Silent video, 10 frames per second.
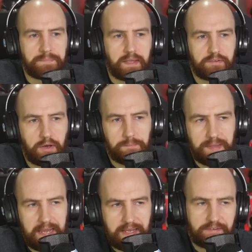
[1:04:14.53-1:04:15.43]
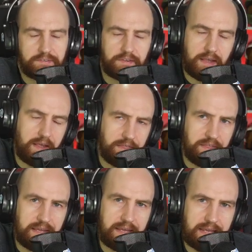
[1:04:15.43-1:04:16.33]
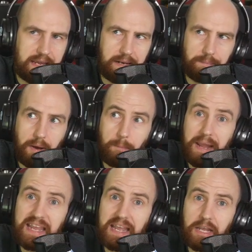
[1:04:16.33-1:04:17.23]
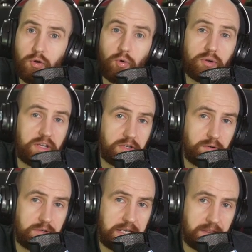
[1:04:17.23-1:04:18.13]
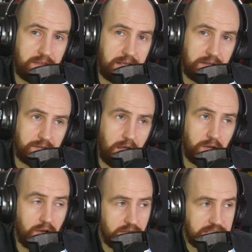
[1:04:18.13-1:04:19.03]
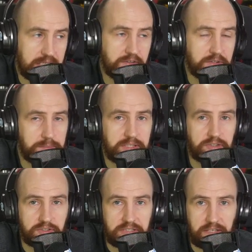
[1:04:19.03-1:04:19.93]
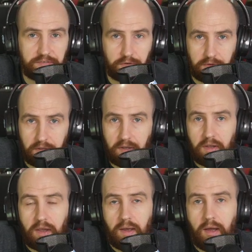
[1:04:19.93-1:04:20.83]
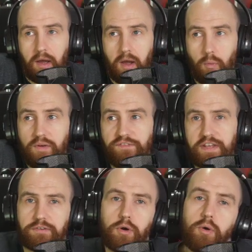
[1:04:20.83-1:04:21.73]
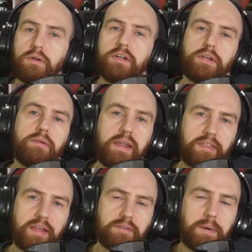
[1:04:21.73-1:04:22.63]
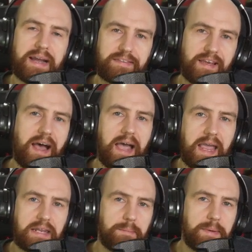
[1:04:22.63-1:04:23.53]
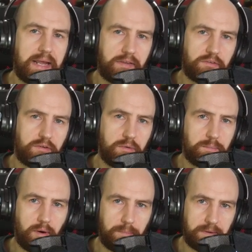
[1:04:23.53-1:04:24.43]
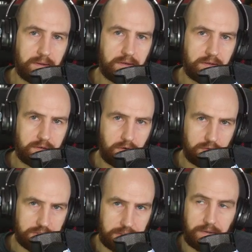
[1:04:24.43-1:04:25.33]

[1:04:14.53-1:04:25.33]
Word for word: So here's a thing again about making cool and unique things. A lot of channels have been successful uh, with these cool and unique things by tying them into popular culture.